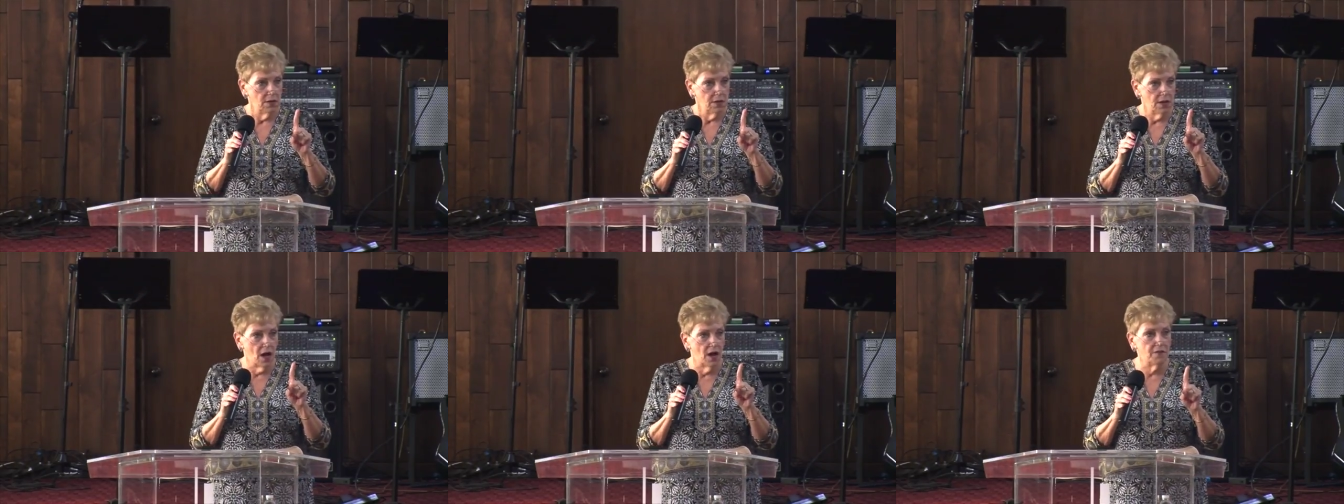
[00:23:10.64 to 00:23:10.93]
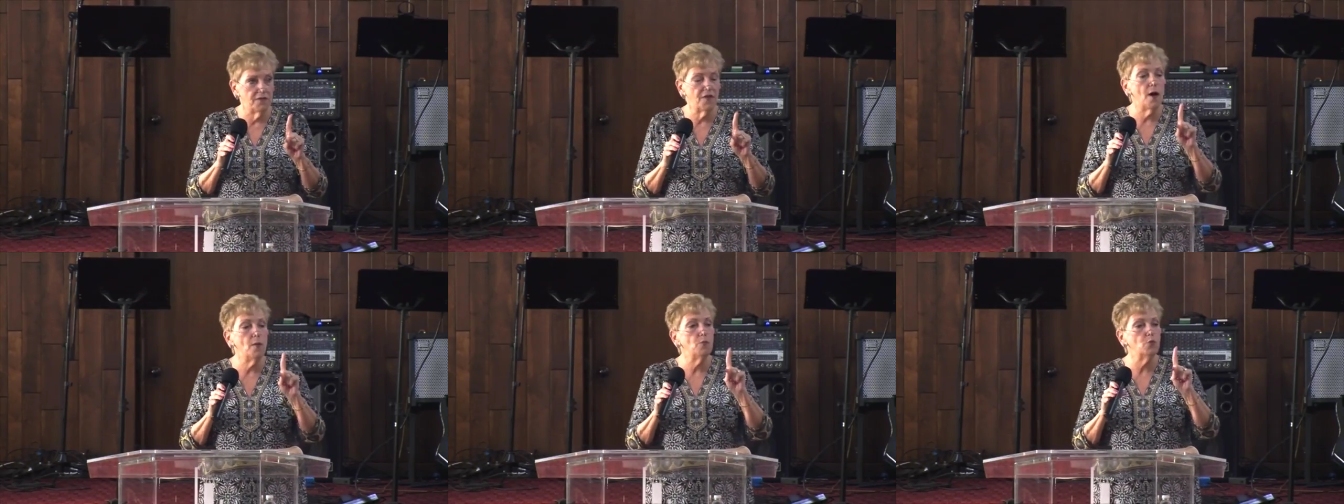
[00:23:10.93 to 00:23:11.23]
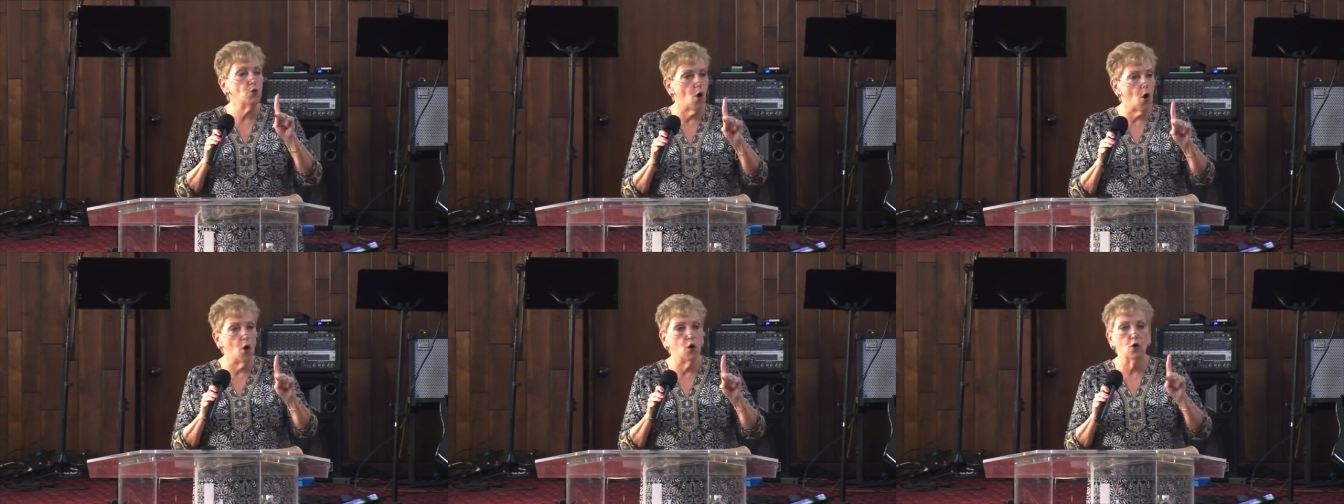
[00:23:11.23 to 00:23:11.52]
now, if
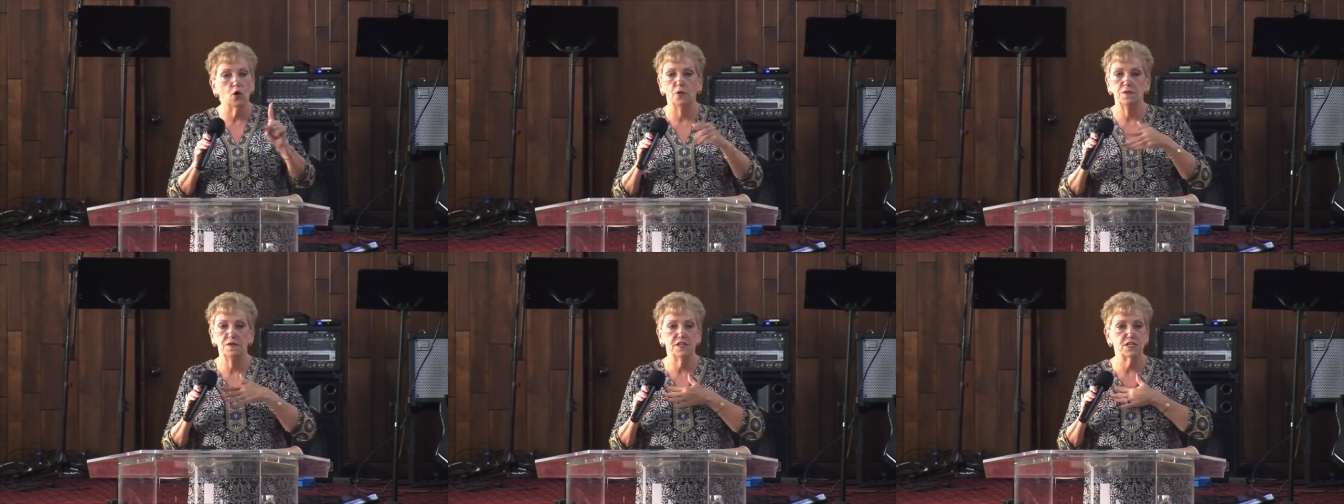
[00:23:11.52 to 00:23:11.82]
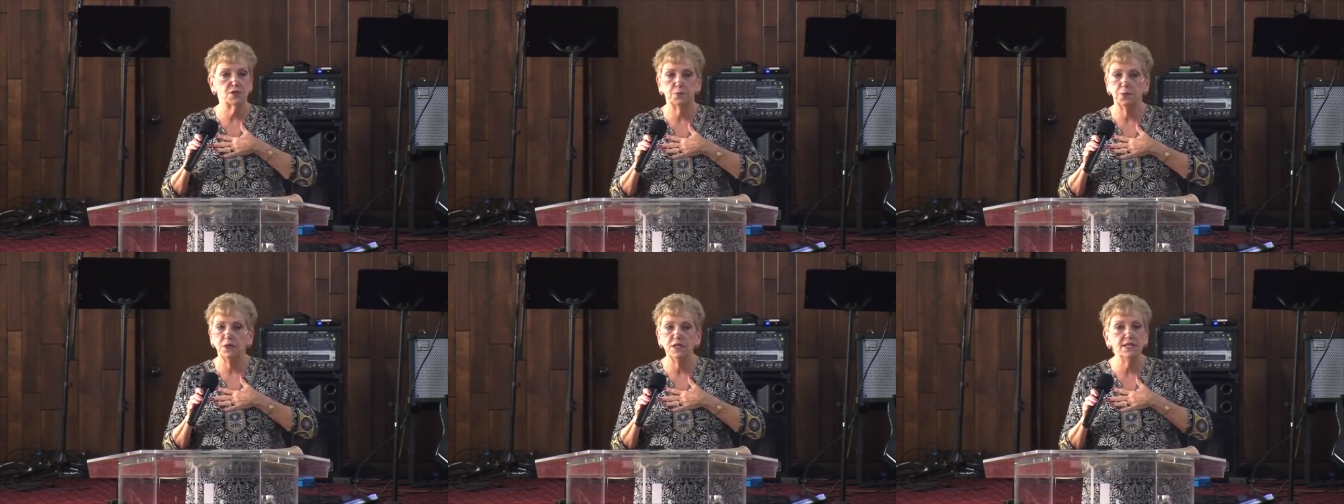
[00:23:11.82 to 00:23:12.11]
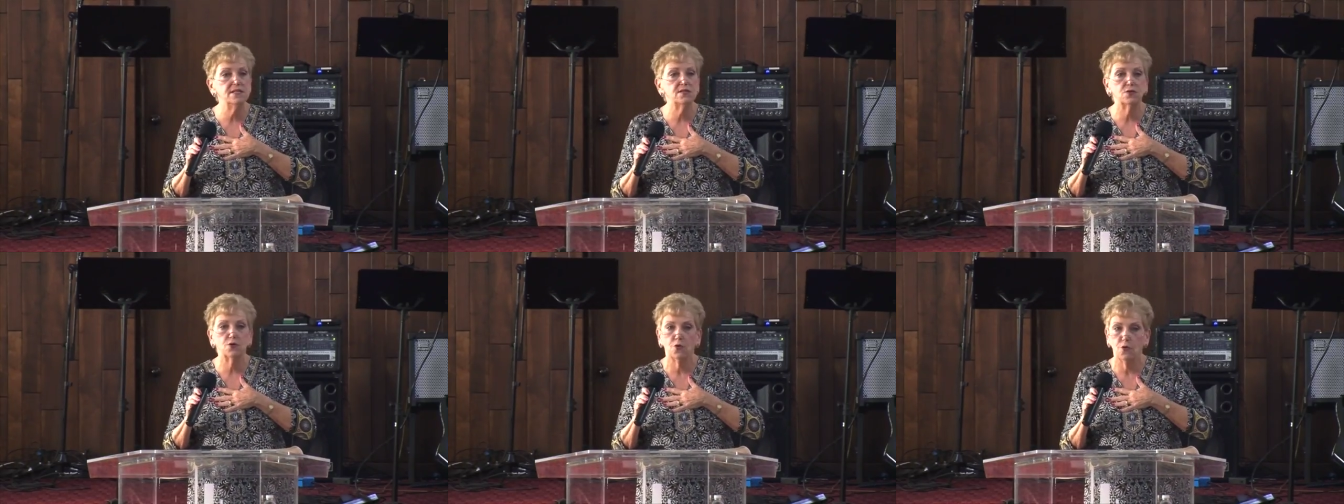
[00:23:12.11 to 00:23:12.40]
I'm wrong on this,
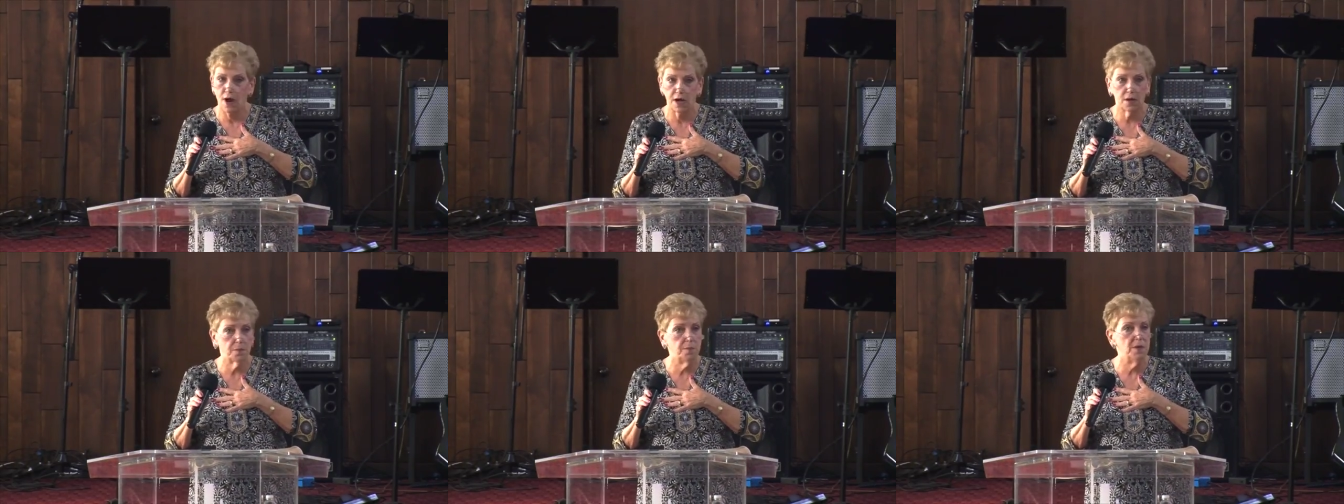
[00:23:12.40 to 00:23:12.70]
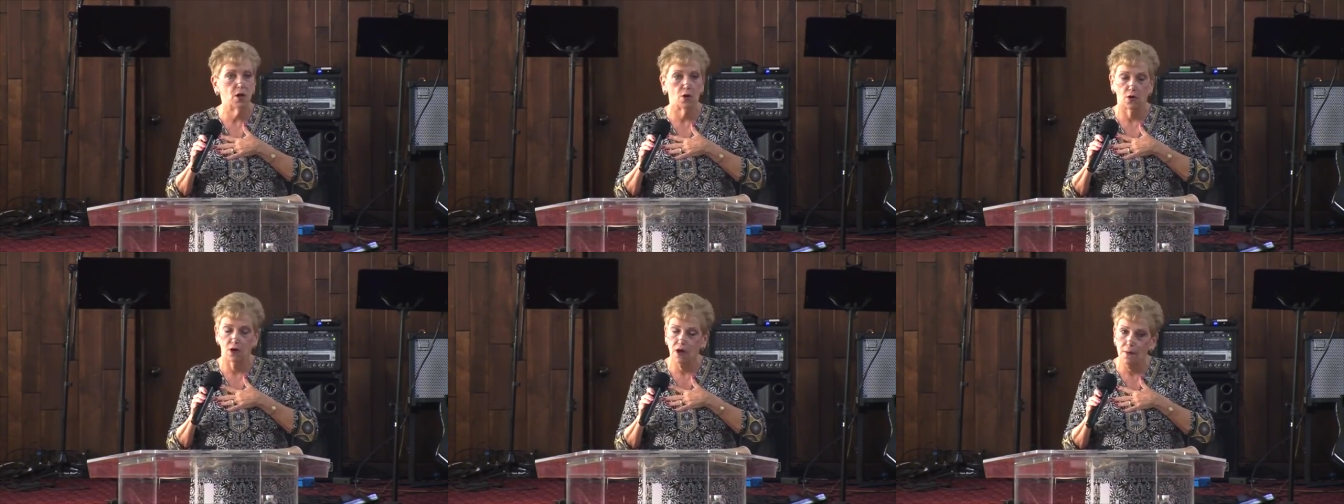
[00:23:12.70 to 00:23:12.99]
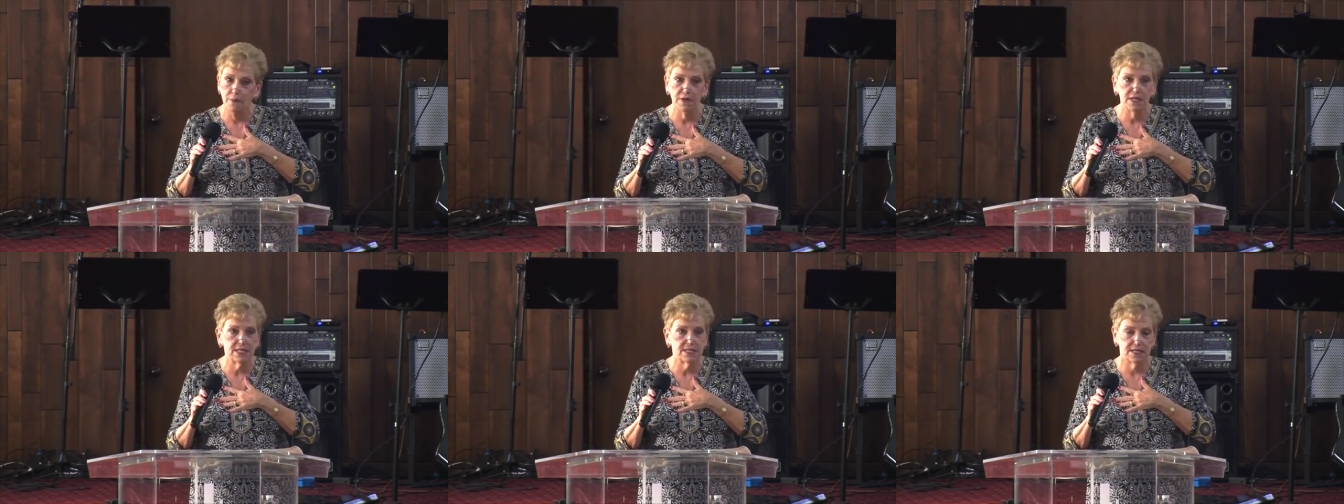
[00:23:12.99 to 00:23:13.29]
please correct me or
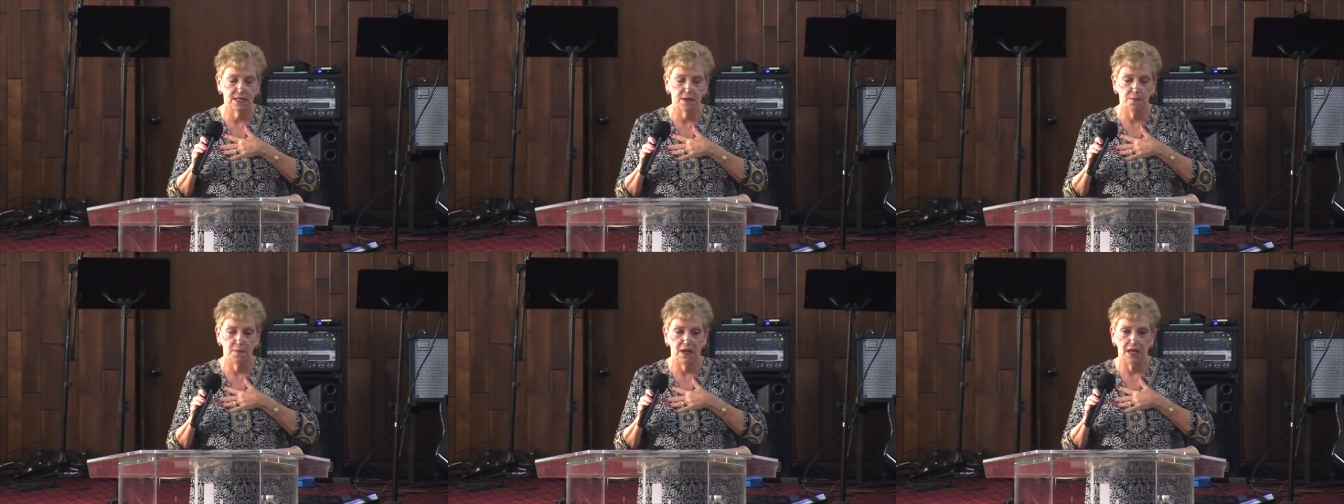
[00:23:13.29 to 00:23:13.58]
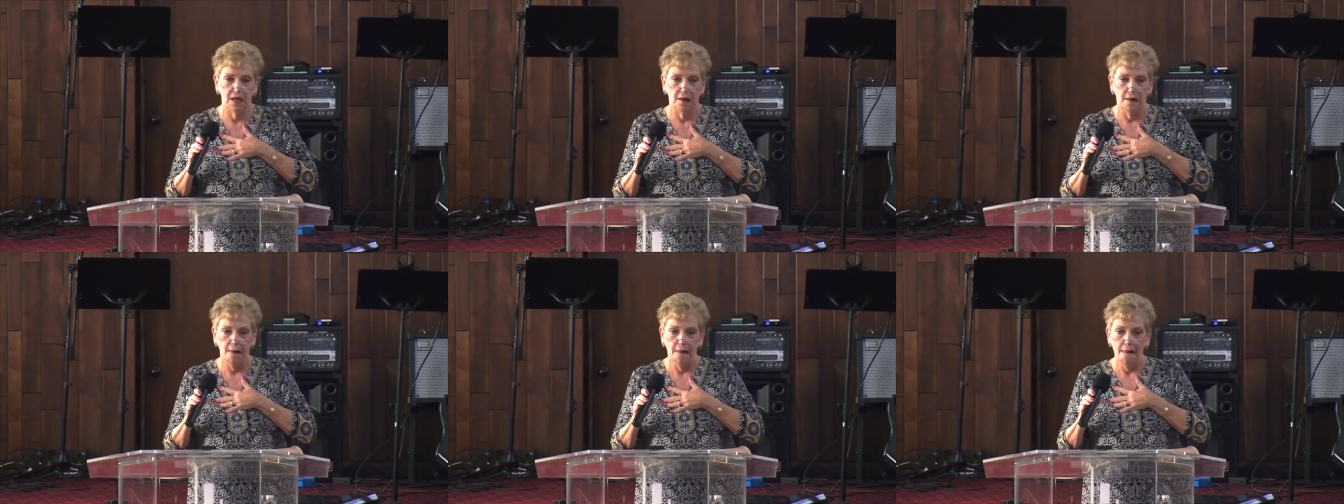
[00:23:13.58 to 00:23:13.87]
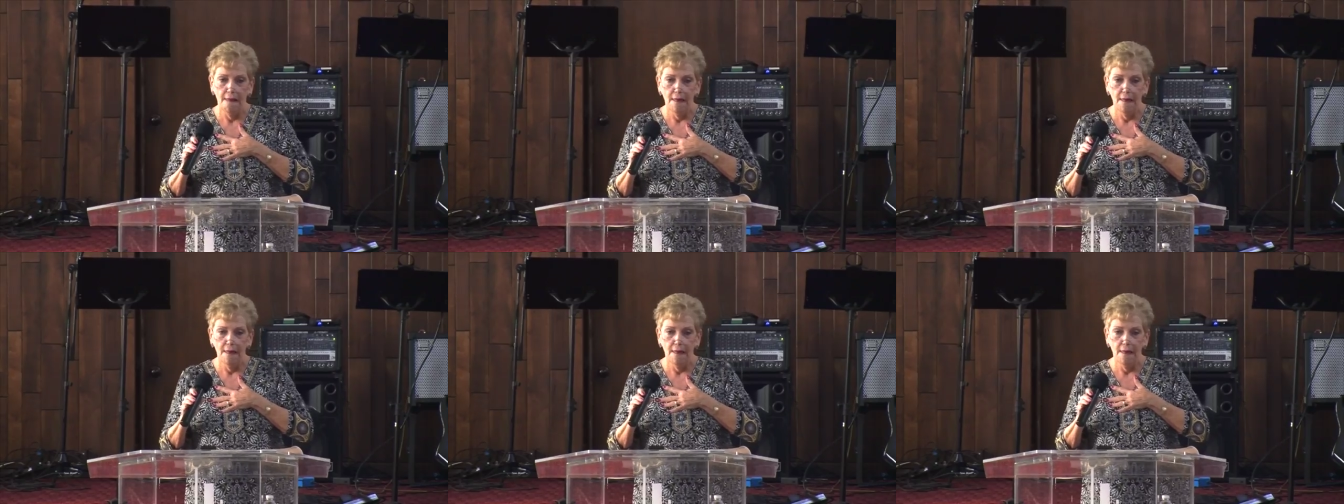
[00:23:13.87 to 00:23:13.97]
come and see me.